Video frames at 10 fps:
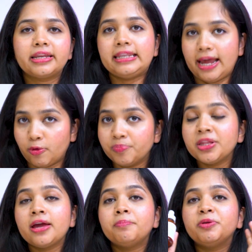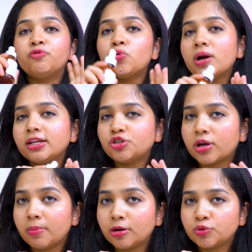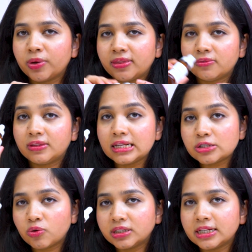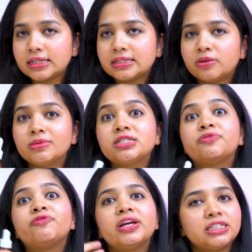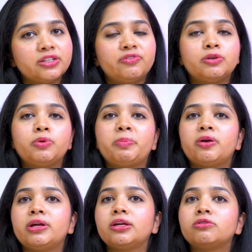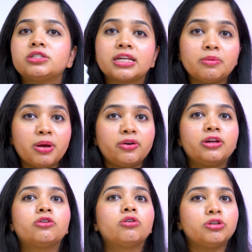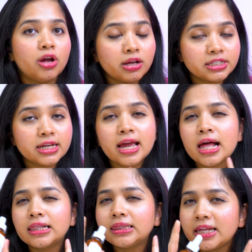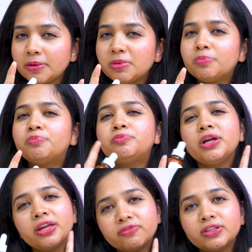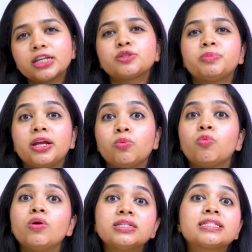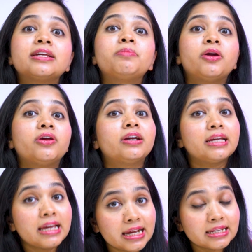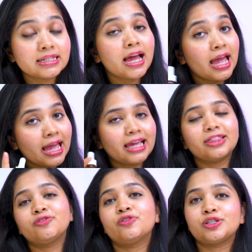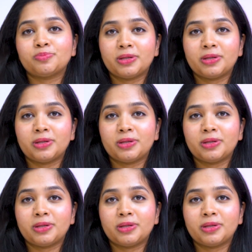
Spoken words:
Now, before I talk about whether this Ordinary serum is effective in repairing your skin barrier or not, let me briefly explain what skin barrier is in the first